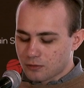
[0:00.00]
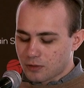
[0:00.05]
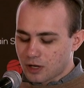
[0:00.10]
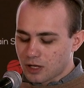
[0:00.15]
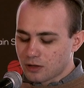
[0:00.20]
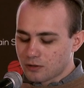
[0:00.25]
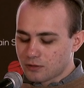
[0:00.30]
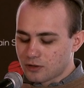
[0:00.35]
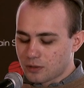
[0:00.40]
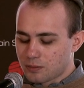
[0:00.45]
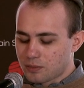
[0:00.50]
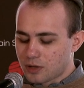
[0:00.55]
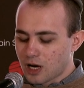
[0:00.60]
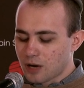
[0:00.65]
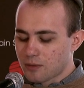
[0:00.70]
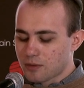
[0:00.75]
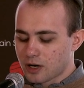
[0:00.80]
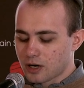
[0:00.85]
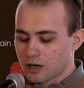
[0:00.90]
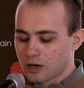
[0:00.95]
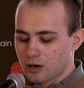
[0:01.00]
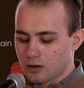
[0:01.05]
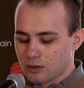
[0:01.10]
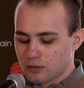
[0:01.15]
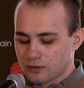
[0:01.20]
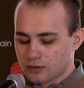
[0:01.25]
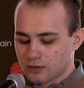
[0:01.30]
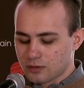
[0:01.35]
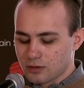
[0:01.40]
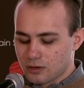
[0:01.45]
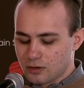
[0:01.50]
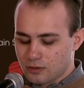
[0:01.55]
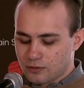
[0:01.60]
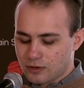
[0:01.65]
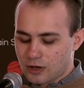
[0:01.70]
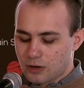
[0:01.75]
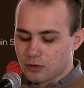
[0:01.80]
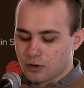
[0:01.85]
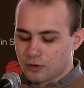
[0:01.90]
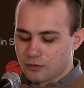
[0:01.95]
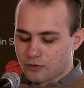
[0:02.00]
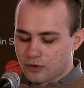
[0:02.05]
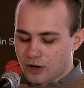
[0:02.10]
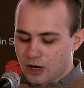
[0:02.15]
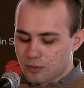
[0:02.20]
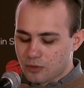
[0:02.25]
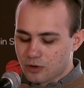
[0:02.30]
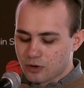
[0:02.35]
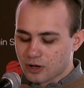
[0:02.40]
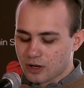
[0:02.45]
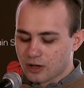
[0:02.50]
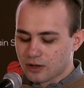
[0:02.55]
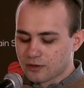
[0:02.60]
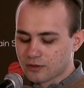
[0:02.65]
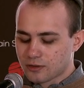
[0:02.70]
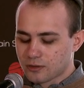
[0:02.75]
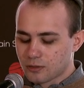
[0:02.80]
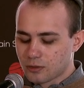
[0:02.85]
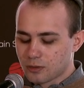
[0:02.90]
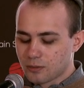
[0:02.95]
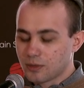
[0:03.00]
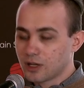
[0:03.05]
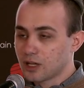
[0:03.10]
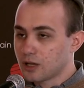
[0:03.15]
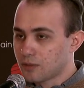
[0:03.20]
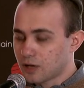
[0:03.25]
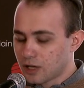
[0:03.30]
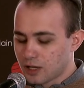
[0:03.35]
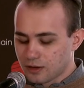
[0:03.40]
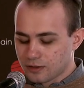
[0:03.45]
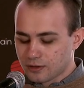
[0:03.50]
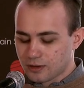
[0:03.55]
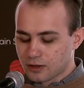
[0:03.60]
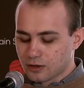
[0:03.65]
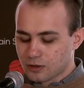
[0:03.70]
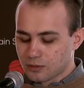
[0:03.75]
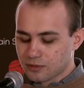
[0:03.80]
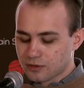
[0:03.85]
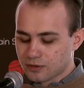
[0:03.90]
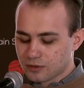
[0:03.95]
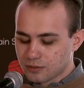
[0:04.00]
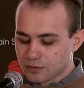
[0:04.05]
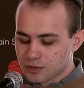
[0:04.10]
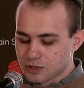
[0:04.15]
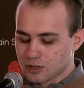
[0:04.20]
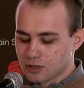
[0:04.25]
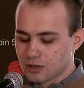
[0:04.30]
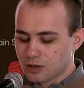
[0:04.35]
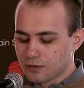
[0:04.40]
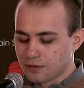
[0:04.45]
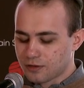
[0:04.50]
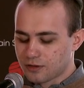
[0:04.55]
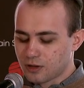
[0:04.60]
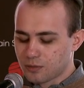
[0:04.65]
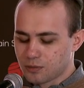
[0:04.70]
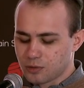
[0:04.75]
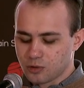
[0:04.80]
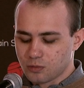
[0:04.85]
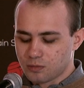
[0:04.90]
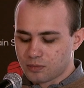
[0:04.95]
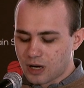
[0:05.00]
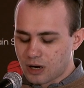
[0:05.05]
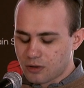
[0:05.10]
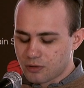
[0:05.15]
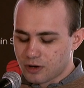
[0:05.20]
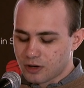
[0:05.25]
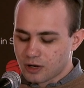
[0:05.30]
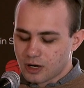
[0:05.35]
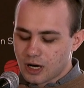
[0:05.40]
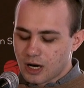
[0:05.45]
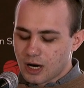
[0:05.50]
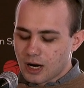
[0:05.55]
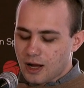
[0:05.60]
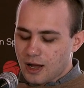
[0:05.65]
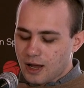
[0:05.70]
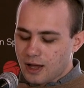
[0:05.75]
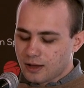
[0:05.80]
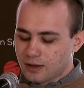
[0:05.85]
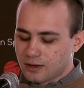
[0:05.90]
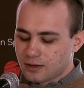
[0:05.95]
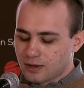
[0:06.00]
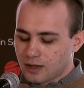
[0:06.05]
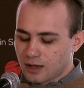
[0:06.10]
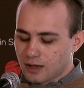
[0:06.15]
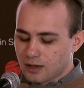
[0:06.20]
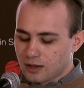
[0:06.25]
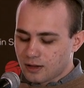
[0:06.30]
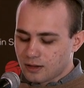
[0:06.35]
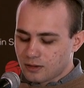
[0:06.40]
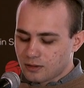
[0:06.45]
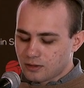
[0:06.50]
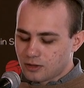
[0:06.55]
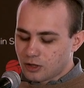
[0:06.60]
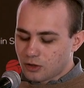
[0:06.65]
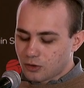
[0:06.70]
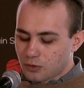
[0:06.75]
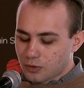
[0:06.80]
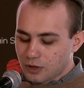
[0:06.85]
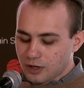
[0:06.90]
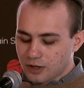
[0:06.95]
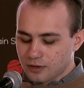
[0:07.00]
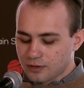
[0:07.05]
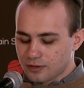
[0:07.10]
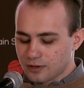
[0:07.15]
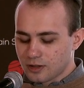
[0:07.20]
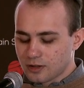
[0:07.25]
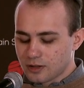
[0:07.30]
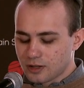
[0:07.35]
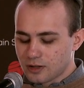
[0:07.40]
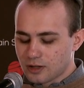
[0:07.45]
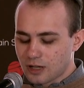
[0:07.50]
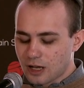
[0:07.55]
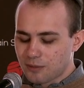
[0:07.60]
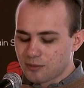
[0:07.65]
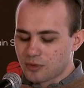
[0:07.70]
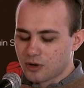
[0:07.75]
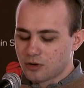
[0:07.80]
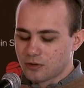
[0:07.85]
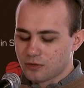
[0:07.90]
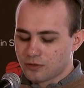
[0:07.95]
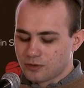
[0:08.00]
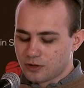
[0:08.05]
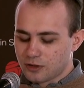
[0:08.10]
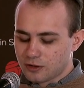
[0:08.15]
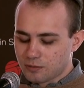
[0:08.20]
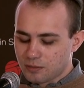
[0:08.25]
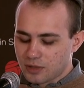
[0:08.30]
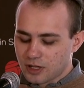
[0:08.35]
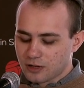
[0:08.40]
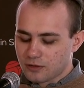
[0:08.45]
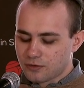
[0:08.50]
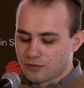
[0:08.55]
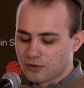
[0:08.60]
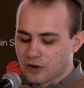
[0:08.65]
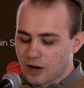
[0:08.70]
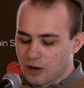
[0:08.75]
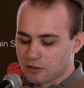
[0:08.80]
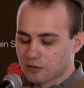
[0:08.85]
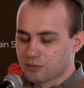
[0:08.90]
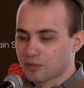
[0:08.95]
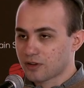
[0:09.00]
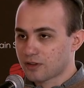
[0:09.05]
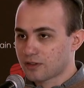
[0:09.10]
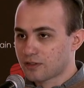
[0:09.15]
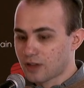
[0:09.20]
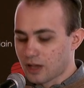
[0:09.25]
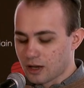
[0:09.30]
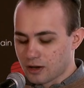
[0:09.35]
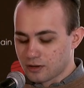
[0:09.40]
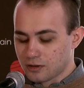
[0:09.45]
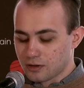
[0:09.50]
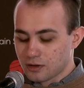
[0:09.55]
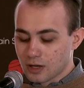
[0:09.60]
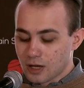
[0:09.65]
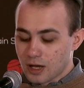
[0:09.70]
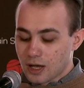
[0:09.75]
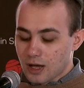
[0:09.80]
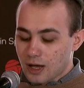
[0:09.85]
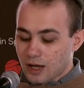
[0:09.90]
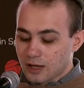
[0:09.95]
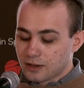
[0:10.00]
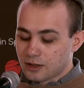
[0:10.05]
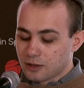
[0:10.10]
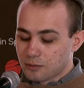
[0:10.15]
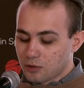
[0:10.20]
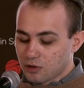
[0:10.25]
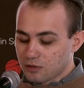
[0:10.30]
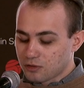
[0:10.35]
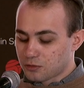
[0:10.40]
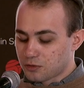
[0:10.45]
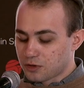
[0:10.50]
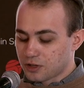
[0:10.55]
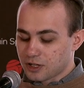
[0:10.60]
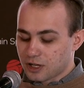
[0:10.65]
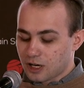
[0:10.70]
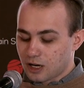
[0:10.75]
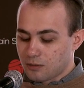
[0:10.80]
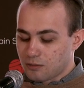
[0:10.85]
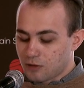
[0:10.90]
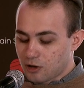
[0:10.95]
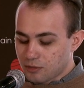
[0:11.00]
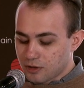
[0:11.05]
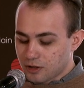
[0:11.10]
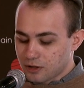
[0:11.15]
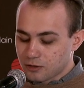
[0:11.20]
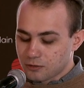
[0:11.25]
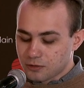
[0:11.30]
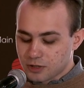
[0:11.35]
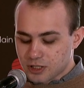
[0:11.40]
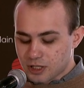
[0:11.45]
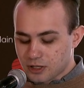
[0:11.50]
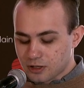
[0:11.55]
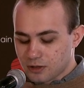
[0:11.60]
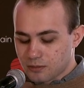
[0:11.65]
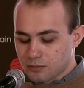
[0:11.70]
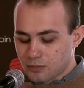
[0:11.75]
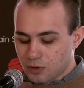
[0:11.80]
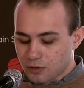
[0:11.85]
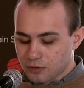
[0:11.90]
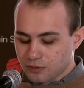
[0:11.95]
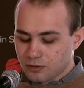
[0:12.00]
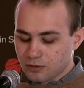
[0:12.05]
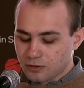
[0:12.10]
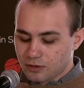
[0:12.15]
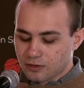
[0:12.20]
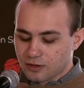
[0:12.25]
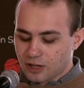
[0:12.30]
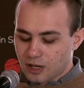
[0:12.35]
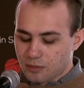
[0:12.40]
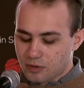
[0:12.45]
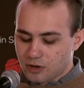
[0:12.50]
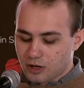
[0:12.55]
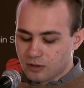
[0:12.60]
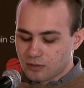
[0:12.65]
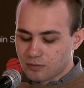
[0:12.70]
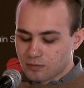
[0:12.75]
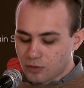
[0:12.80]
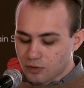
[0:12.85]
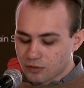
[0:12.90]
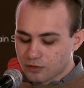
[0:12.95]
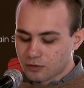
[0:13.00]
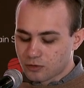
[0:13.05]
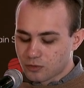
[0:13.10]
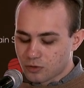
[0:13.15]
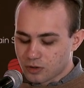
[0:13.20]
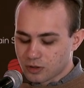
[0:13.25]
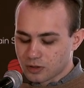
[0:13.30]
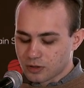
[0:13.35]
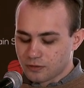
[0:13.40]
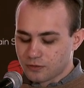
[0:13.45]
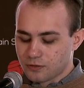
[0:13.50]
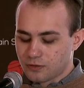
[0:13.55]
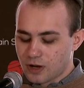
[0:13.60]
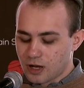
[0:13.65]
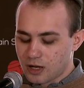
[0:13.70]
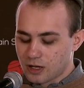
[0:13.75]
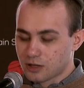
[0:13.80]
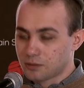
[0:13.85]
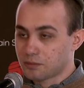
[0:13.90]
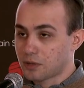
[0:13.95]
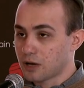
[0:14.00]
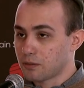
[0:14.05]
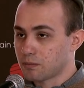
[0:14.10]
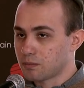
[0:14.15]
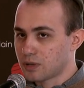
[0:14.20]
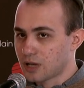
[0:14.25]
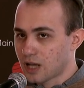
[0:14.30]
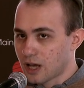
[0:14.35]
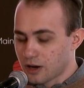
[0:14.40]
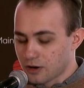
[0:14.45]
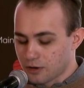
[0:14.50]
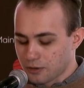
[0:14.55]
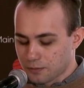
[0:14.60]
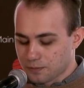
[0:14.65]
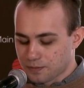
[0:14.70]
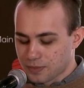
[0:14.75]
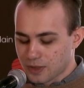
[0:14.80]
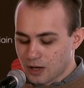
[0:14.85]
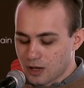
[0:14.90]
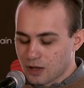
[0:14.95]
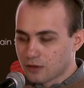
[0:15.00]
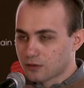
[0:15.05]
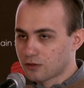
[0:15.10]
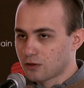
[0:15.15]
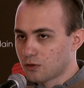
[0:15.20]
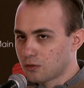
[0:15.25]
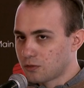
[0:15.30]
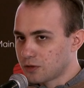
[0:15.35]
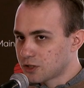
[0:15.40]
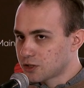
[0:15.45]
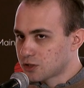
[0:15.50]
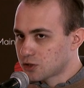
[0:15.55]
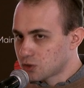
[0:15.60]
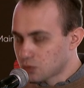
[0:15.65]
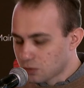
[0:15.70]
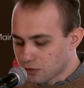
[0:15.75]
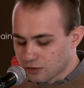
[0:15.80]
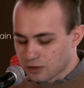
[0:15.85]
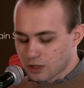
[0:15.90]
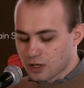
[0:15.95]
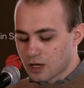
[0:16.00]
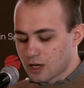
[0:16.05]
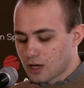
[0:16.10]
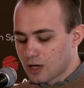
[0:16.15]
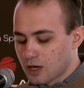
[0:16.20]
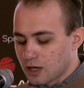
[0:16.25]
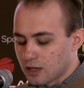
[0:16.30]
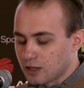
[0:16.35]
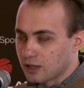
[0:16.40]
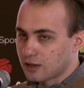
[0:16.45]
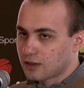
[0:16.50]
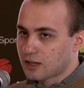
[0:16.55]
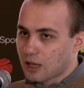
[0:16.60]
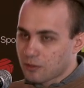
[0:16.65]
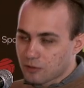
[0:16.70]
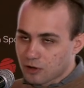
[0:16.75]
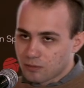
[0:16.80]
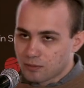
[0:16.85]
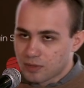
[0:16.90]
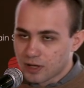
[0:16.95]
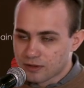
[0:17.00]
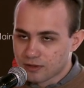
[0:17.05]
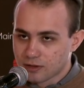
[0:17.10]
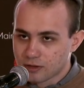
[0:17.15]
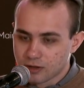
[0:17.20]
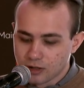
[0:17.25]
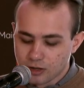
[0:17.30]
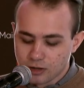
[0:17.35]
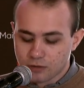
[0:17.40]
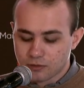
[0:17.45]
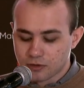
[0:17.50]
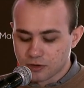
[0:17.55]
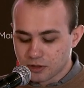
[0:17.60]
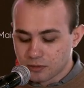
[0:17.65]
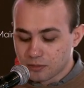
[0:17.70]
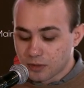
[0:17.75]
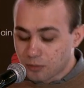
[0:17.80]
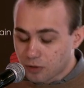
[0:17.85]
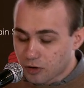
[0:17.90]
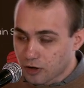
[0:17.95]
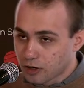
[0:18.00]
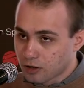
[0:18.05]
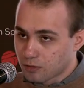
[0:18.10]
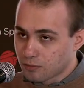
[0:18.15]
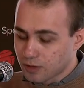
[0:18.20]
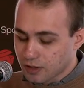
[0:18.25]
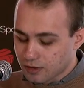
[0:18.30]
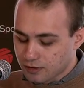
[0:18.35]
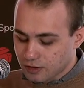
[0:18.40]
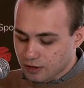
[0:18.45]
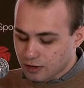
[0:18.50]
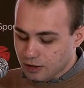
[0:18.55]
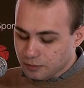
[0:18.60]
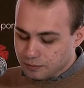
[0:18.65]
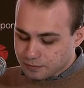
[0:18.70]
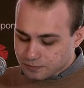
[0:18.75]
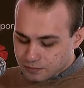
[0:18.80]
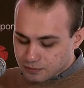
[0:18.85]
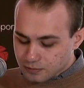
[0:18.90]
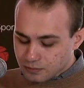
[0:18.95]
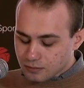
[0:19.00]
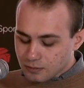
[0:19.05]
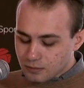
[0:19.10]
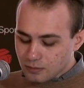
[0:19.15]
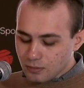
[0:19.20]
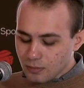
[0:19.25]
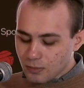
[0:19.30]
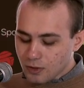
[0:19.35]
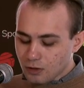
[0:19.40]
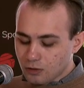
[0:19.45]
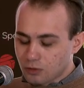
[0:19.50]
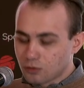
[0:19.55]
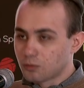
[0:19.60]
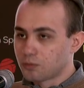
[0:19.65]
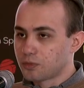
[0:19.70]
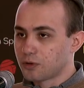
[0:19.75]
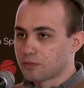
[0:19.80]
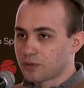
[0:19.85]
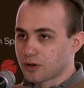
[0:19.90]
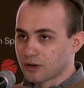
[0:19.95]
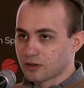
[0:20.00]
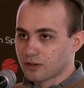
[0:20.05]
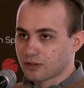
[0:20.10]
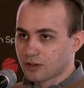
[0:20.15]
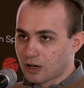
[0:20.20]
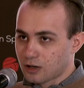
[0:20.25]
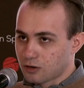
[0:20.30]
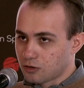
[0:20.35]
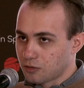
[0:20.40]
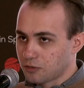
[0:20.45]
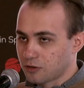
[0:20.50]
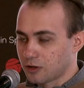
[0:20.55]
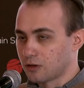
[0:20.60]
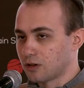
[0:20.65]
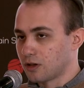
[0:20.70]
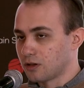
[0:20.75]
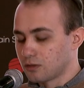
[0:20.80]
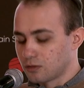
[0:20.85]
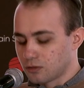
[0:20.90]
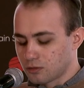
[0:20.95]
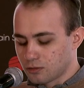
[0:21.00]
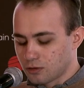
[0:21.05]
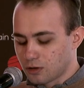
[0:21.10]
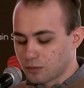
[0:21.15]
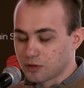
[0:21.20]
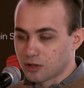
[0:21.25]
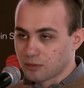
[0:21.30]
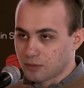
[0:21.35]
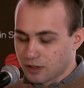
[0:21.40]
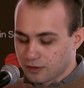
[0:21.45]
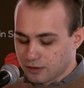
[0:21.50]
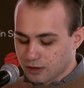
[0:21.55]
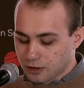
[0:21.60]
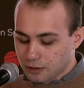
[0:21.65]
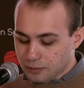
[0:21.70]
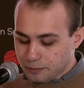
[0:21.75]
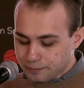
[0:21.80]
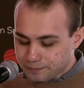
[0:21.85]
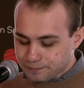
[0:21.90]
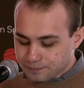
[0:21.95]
one of the primary goals of our framework is to minimize the consumption of CPU power and the decrease in the number of displayed frames per second at the most critical moment, which are the most noticeable and most strongly felt by player. So we choose the time complexity over the memory complexity to prepare this algorithm and to optimize it.